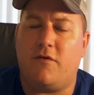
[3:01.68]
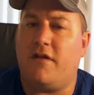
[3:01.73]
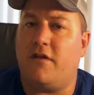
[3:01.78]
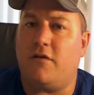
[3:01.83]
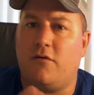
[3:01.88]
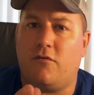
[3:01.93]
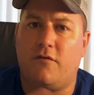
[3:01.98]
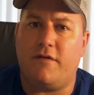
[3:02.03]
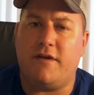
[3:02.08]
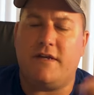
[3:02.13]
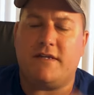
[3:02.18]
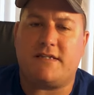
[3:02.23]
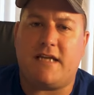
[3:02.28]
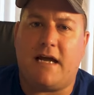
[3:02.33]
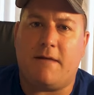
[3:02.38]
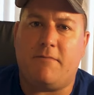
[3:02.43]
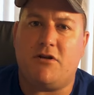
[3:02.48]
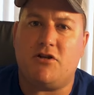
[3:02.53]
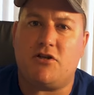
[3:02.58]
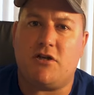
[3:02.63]
within all the
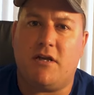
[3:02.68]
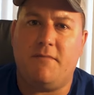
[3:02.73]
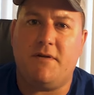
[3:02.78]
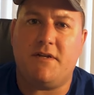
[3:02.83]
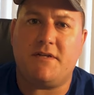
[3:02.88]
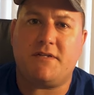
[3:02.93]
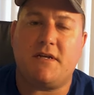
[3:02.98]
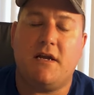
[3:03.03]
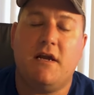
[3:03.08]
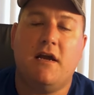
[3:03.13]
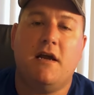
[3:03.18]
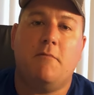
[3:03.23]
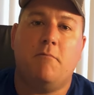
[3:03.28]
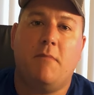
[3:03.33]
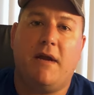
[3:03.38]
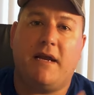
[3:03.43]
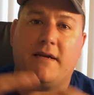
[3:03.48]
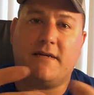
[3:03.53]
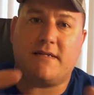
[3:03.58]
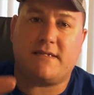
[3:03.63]
established limits,
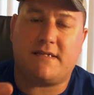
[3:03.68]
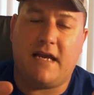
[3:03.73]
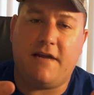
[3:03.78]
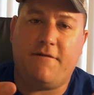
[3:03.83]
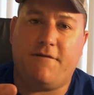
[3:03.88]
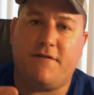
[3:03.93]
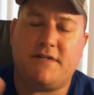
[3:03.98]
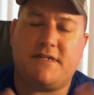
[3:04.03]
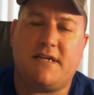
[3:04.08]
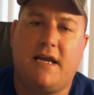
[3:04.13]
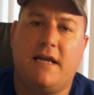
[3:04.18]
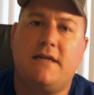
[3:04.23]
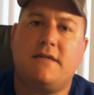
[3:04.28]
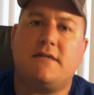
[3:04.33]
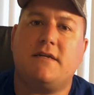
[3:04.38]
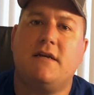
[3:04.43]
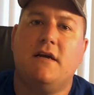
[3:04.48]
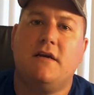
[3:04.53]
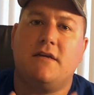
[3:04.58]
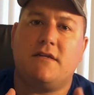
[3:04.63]
make a safe
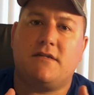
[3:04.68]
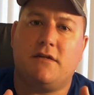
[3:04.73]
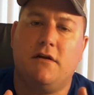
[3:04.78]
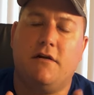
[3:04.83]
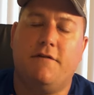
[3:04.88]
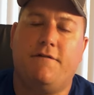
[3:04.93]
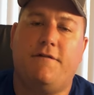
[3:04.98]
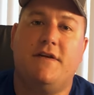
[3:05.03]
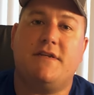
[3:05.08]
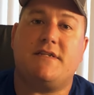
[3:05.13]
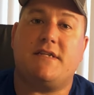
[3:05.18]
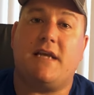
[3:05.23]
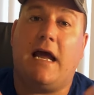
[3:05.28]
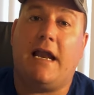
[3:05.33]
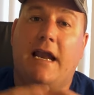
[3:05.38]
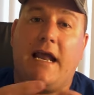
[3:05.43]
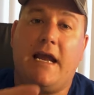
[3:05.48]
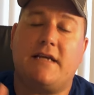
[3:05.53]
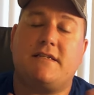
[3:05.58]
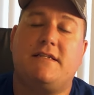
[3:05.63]
ascent, surface,
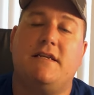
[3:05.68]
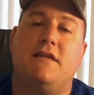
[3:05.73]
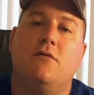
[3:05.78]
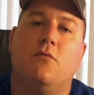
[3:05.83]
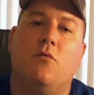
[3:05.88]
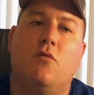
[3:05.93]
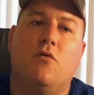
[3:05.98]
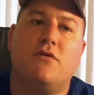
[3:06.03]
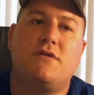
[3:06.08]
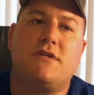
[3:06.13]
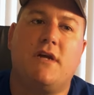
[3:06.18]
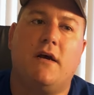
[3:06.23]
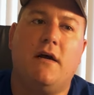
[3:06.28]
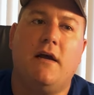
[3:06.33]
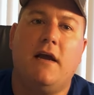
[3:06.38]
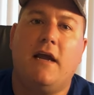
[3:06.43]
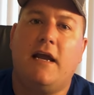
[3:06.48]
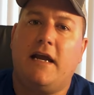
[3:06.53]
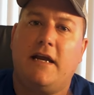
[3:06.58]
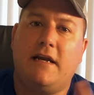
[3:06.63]
and exit the water
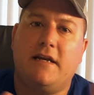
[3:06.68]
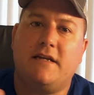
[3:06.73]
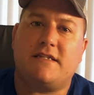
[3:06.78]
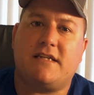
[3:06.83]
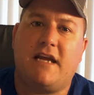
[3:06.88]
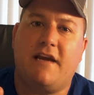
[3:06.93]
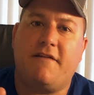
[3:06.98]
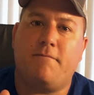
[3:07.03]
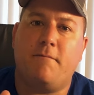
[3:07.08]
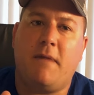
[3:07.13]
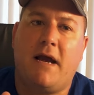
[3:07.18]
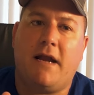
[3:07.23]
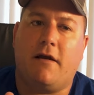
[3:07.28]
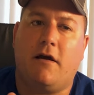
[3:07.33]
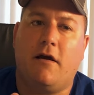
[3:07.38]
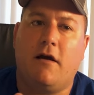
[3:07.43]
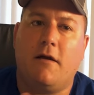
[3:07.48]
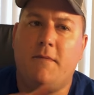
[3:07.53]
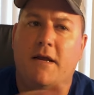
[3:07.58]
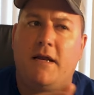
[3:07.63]
in a safe manner.
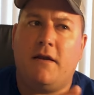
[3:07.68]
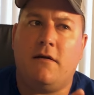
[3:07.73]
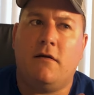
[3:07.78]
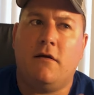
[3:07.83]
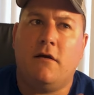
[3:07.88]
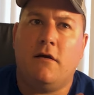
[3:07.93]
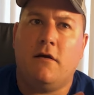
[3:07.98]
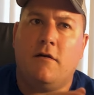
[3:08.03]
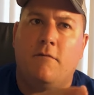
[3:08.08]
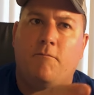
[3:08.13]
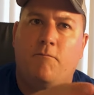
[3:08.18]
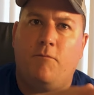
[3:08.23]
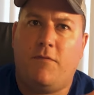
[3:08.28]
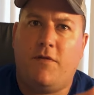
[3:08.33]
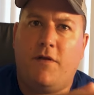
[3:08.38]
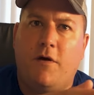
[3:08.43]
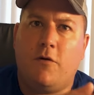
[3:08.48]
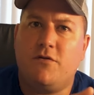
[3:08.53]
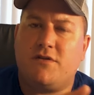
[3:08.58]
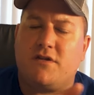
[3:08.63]
I mean,
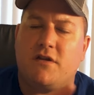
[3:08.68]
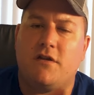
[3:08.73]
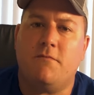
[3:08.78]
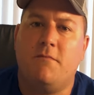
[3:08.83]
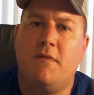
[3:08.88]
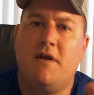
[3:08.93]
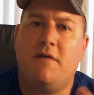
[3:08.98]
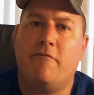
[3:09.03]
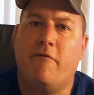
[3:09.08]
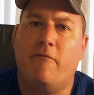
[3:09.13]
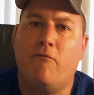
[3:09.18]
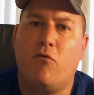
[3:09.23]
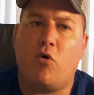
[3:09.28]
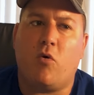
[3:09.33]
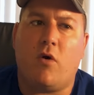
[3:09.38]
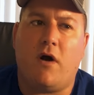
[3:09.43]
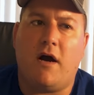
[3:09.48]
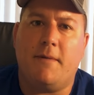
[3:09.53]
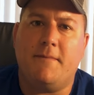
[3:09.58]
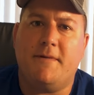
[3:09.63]
those are the minimum
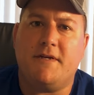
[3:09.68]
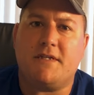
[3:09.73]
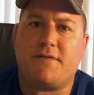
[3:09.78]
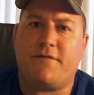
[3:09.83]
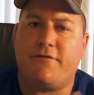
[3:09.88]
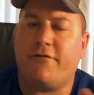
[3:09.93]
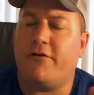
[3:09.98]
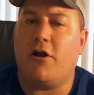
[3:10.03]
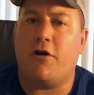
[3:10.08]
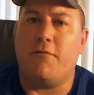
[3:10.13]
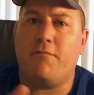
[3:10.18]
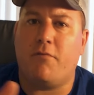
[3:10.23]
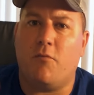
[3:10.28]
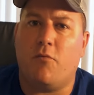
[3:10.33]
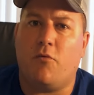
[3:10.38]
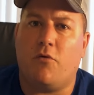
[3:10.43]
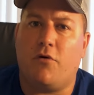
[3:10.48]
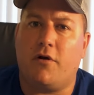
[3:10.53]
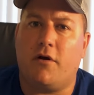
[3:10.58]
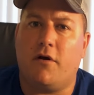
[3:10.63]
requirements for an
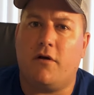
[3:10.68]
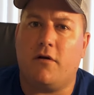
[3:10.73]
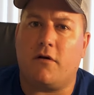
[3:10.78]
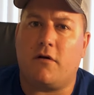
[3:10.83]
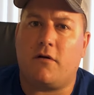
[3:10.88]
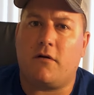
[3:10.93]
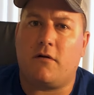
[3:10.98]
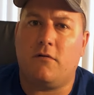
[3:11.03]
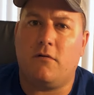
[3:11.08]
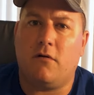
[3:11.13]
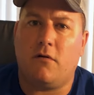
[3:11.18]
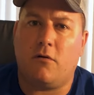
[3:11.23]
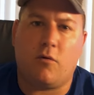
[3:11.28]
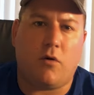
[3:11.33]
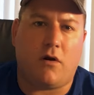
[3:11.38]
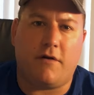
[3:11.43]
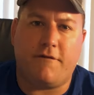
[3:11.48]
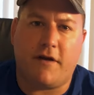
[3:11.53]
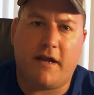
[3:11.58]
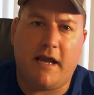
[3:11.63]
open water
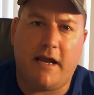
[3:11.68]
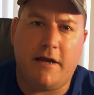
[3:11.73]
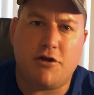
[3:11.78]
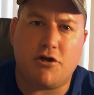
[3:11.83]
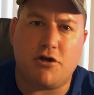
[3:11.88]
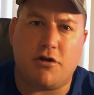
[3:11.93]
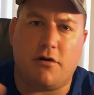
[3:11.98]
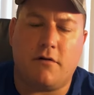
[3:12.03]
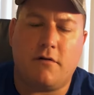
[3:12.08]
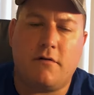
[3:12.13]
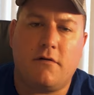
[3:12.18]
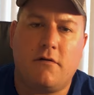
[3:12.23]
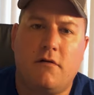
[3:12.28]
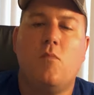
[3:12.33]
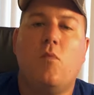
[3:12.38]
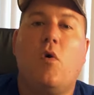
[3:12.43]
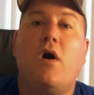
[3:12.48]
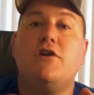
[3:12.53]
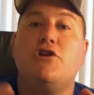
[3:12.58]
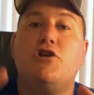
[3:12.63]
qualification.
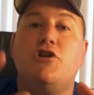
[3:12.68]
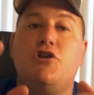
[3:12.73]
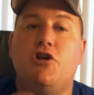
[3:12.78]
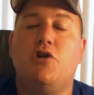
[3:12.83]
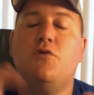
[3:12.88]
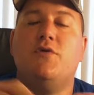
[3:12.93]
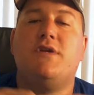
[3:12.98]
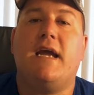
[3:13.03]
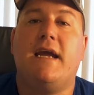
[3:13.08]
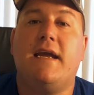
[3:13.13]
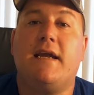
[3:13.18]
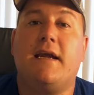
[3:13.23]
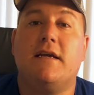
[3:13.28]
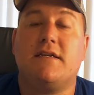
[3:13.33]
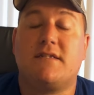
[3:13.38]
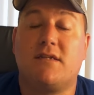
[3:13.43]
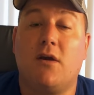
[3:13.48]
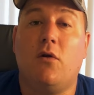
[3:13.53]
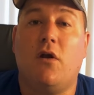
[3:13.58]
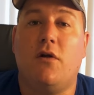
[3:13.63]
Why should you take
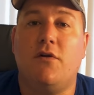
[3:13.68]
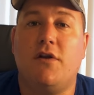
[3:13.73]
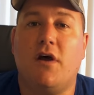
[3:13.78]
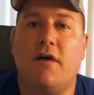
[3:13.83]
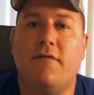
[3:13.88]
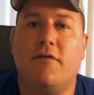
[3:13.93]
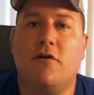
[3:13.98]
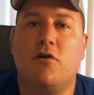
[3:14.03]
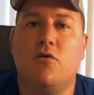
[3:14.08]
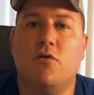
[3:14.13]
a solo diver